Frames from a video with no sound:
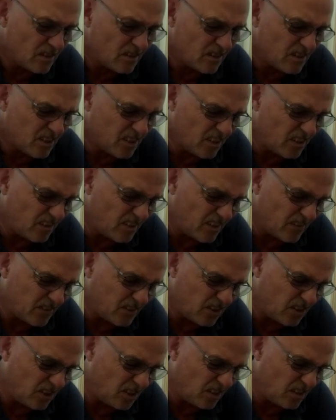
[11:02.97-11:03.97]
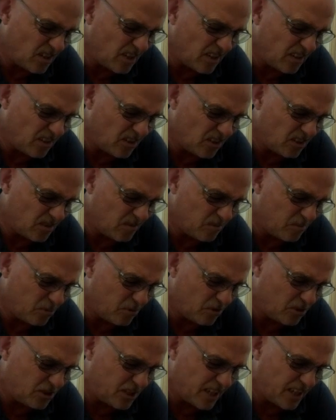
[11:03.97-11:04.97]
So I've got a
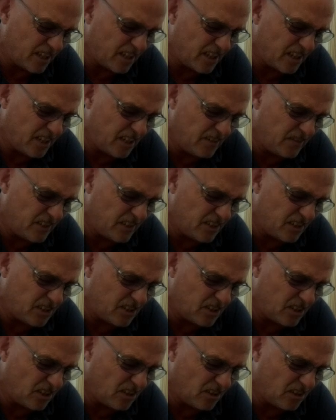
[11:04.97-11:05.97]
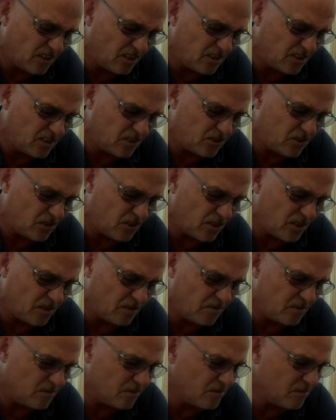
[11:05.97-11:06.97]
Project Evening Star to try
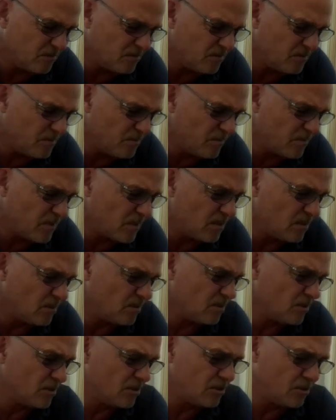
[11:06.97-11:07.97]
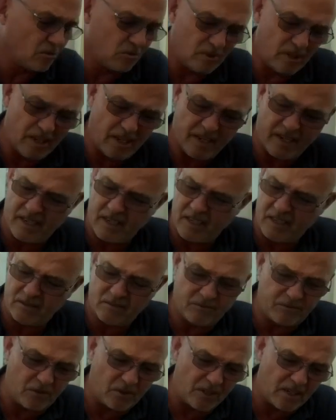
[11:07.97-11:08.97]
and sort that out,
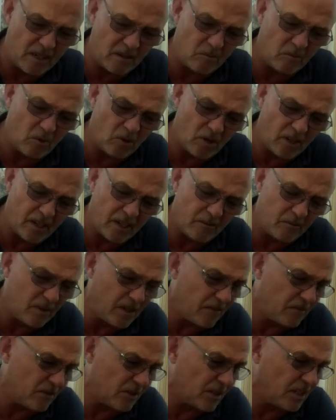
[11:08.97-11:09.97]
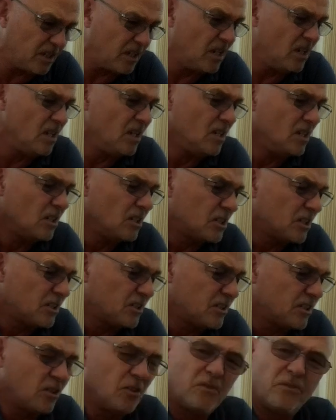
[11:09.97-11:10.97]
find out why either the
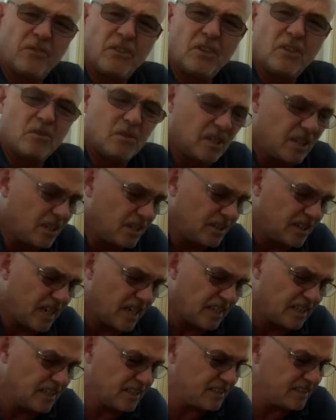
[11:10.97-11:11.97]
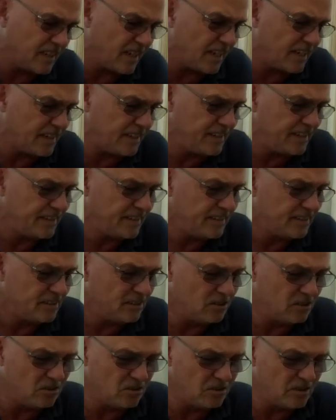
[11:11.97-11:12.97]
SOOF unit has had its day
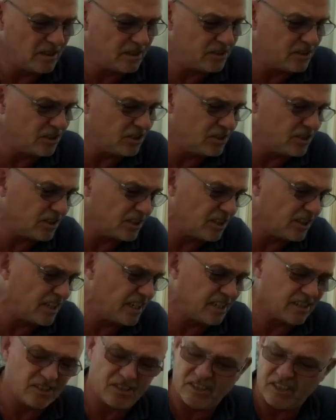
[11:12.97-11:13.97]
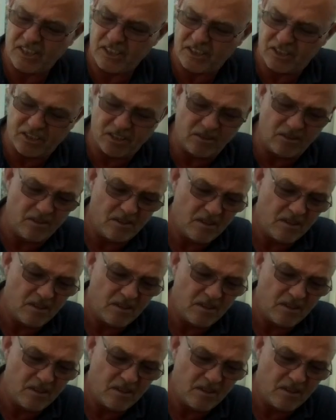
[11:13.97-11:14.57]
or there's just a connection issue.